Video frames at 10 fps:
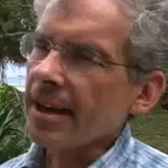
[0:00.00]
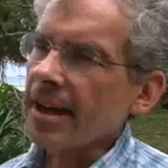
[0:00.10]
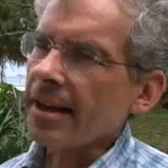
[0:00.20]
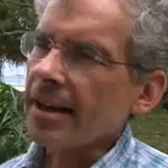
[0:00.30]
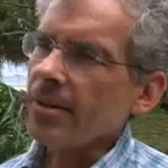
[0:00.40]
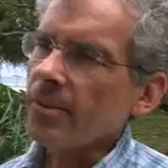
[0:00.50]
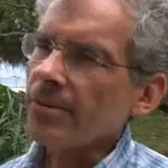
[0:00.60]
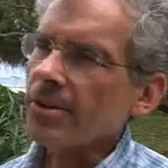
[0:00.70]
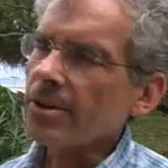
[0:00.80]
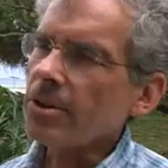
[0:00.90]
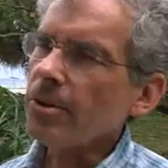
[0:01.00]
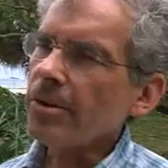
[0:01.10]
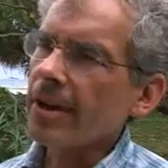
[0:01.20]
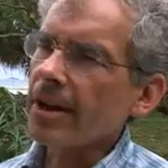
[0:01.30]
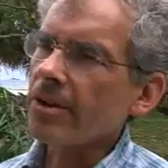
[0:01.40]
that and we've
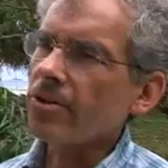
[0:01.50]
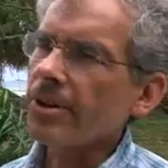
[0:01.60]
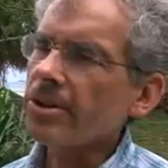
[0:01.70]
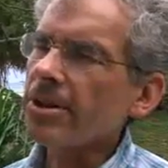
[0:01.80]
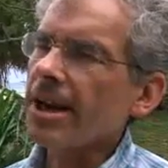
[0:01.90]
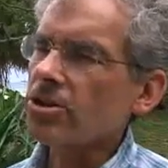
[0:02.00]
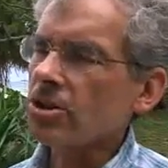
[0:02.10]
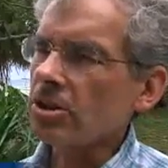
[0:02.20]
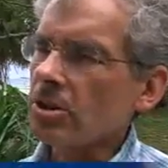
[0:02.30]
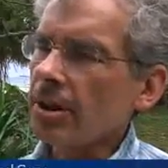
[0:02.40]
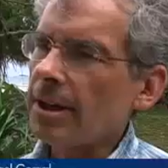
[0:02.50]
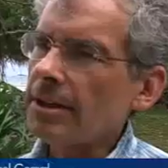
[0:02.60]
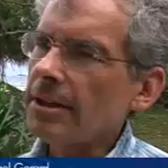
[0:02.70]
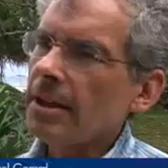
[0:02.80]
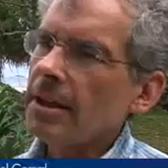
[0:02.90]
concluded that under international
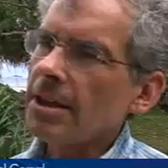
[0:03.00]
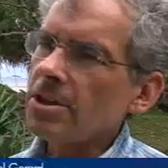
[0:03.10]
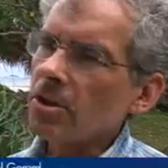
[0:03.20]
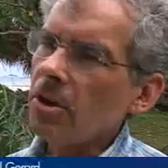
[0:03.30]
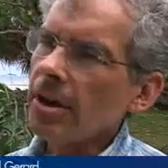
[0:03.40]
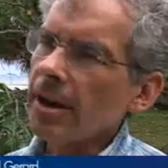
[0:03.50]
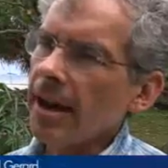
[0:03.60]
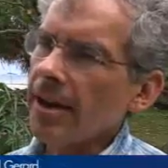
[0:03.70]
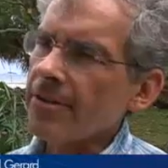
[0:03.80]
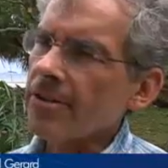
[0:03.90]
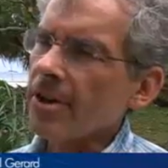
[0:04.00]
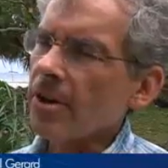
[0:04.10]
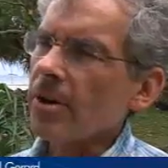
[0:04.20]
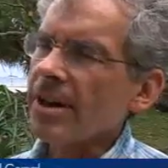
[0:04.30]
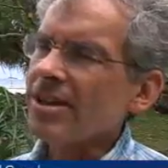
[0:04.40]
law, as long as
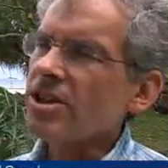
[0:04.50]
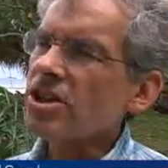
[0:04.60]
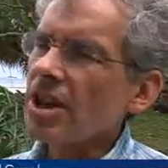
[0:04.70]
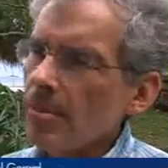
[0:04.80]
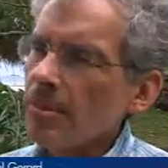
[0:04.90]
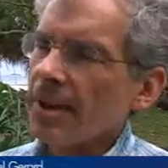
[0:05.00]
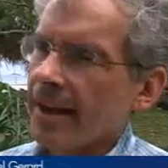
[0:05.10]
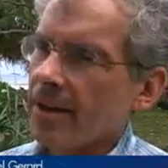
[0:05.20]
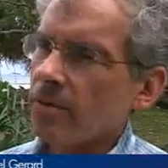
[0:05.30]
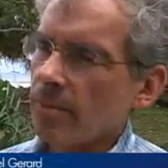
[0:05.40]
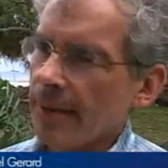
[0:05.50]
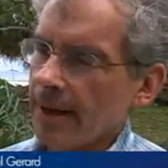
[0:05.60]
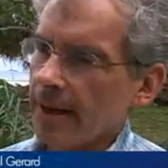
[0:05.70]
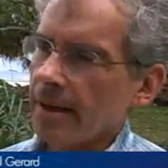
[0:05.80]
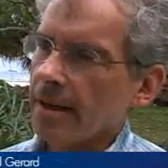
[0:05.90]
there is some land
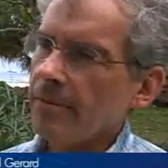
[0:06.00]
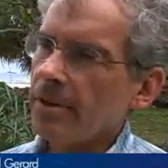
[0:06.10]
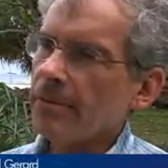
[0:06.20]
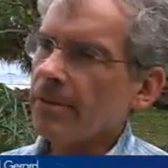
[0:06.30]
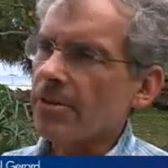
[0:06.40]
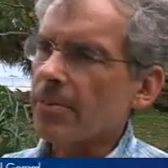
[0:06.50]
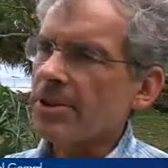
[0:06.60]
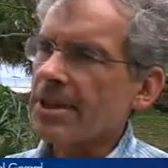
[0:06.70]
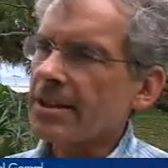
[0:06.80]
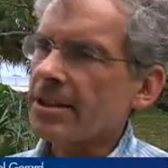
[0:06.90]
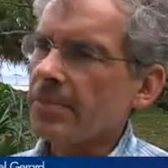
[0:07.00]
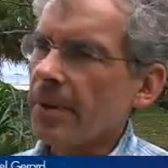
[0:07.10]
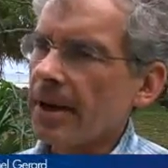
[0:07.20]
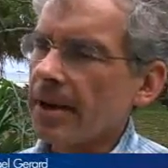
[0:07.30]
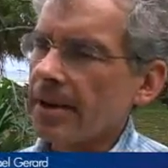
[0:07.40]
remaining, even if it's protected
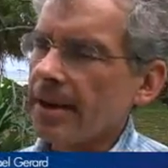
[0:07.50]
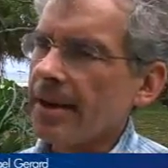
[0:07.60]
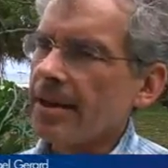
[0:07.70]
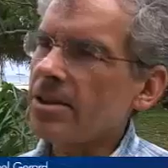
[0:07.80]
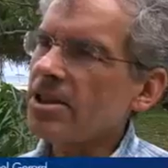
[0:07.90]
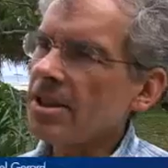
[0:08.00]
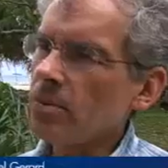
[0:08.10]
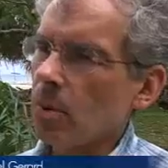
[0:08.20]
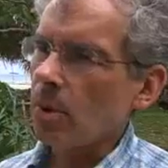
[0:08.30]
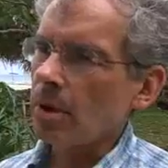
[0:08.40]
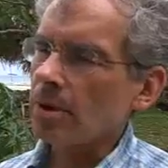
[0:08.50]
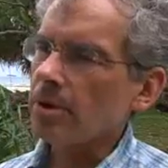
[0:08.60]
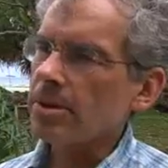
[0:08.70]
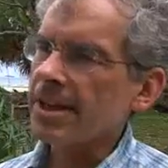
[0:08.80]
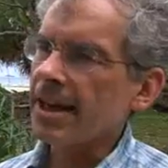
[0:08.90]
by a seawall
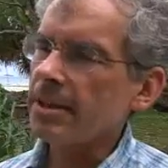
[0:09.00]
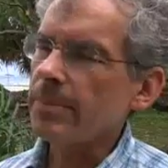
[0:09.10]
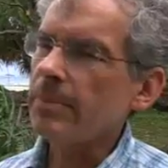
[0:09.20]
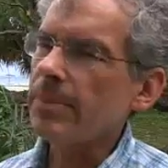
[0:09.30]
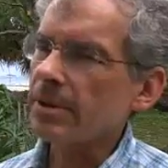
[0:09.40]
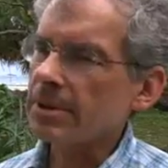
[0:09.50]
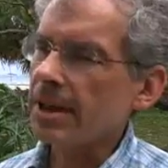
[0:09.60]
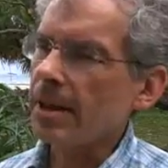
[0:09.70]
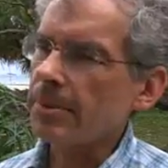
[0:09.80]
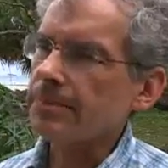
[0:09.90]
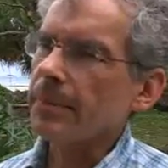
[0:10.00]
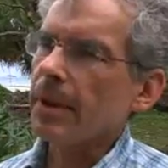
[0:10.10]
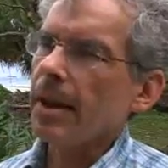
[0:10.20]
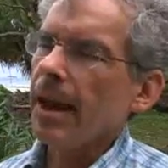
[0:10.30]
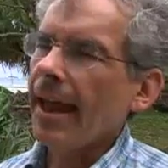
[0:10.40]
or has had to be built up,
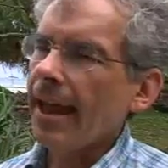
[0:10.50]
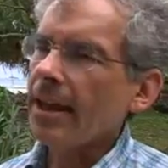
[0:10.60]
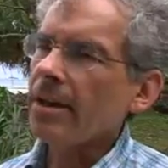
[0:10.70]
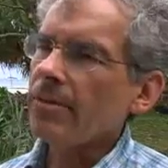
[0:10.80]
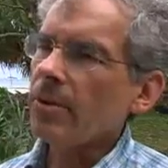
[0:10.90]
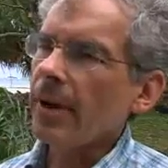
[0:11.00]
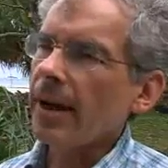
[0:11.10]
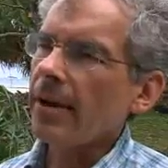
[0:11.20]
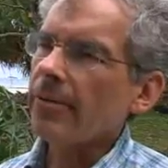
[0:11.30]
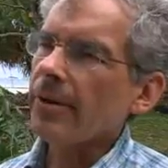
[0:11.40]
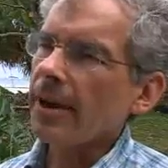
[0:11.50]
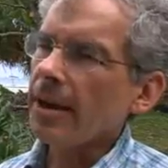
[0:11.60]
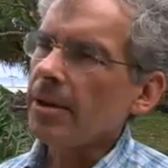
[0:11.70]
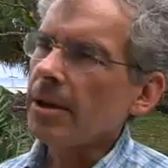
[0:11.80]
and if you have a